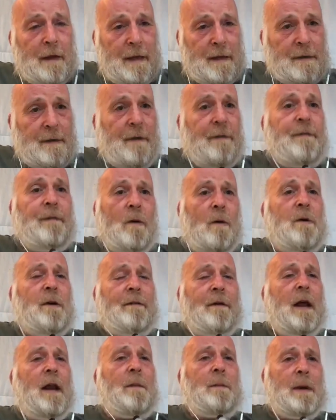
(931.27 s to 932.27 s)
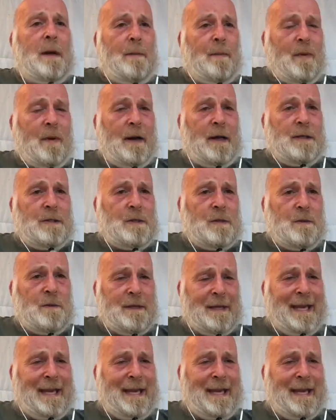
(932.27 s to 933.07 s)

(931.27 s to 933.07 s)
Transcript: in the full development appraisal,